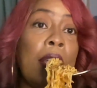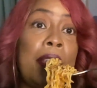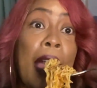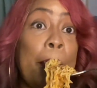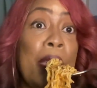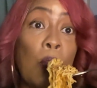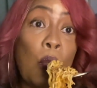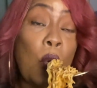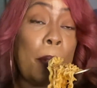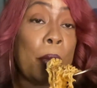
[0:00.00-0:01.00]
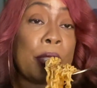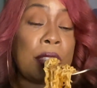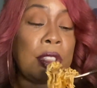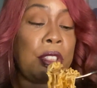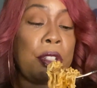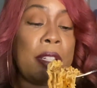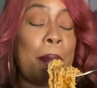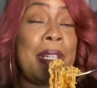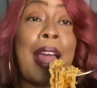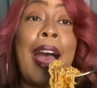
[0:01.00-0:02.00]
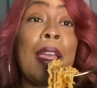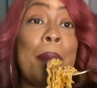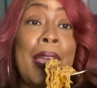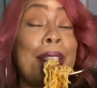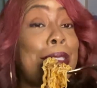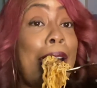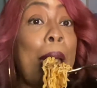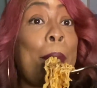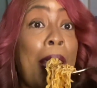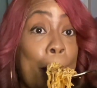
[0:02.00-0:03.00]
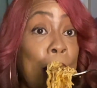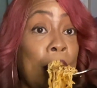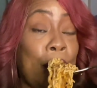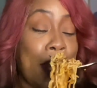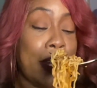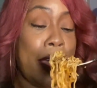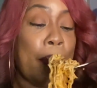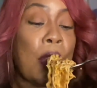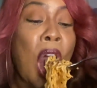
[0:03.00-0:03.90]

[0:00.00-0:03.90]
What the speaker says: not being with one person. Certainly, monogamy is not popular right now.